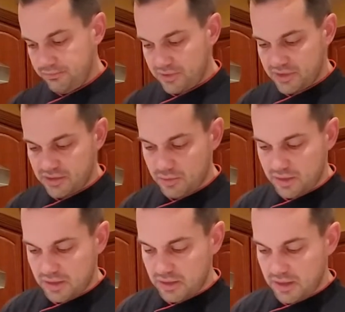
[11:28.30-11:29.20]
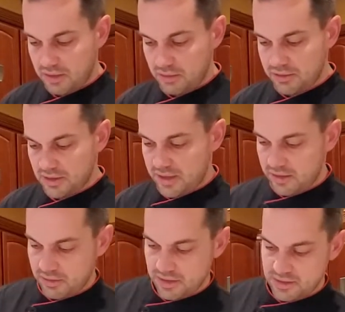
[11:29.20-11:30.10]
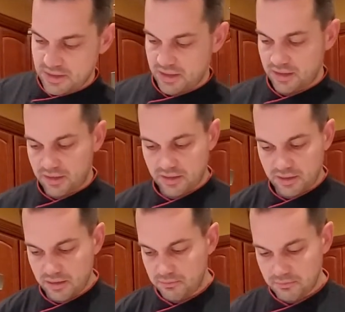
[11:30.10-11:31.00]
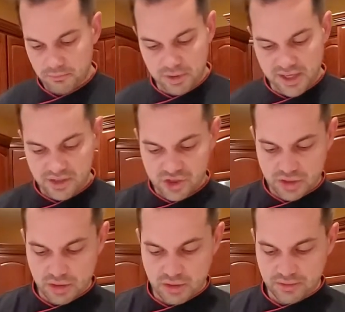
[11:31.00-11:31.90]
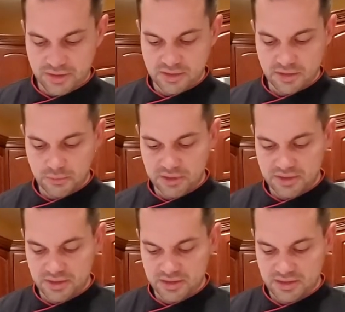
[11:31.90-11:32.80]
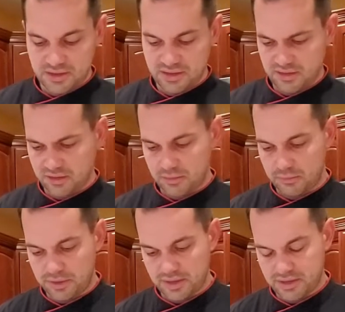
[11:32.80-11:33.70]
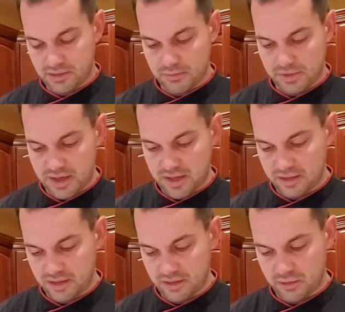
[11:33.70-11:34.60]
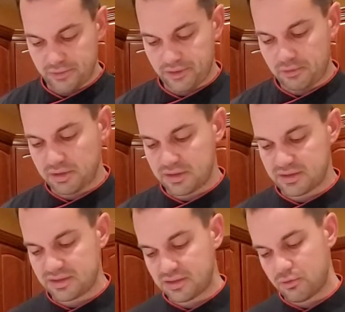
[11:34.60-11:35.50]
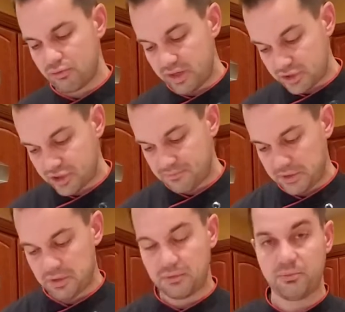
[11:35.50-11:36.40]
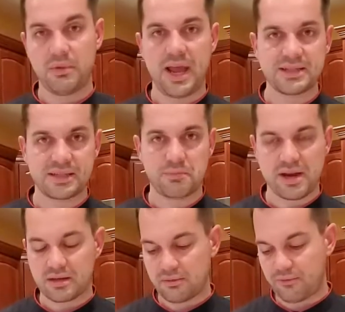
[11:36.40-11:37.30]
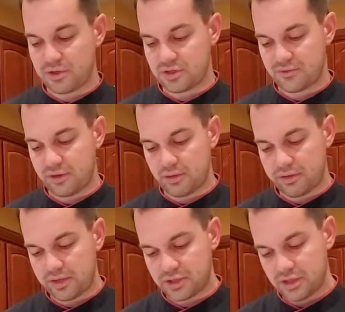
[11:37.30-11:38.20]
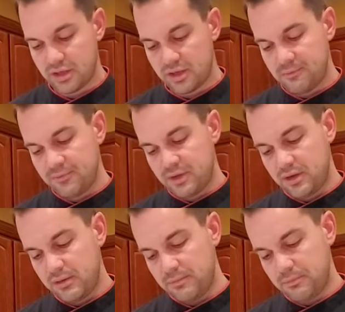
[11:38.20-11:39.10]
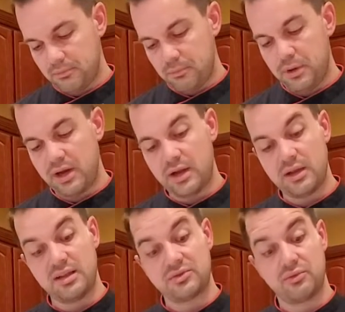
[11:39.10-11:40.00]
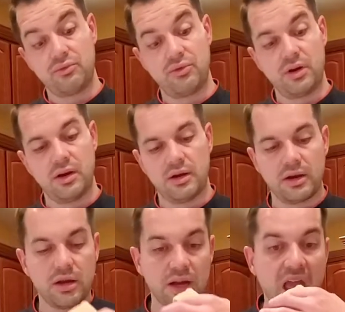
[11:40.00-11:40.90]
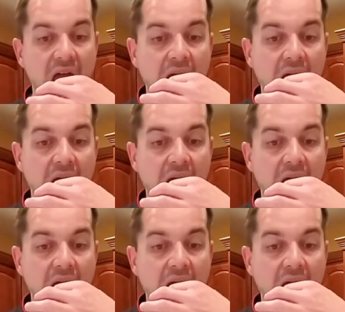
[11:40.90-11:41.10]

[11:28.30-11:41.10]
This is what it kind of looks like. You can see it in the pie shell. These are the pieces. These are a little big, so I might not eat the whole thing because it's still rich. I mean, as expected, fudge is very rich, but it's really good.